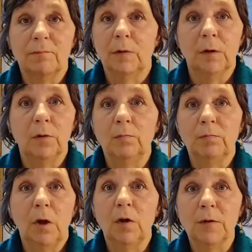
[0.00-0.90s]
you know,
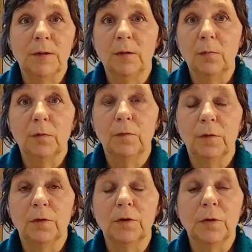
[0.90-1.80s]
can't see the wood for
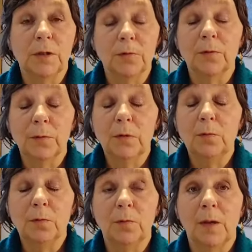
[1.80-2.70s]
the trees, which we
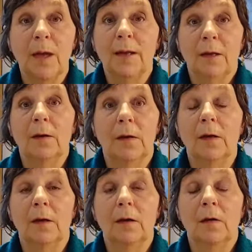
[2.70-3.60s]
all get
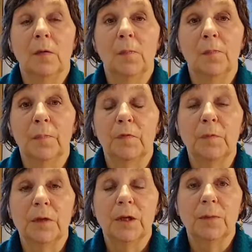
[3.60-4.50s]
like from
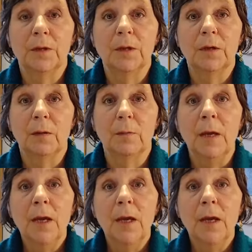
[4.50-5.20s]
time to time,